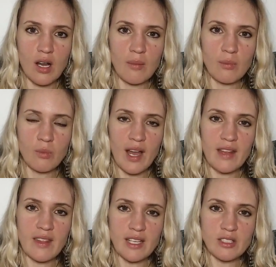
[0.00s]
um,
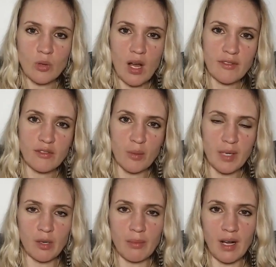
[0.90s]
where they derived
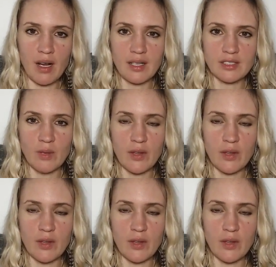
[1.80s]
from in your past,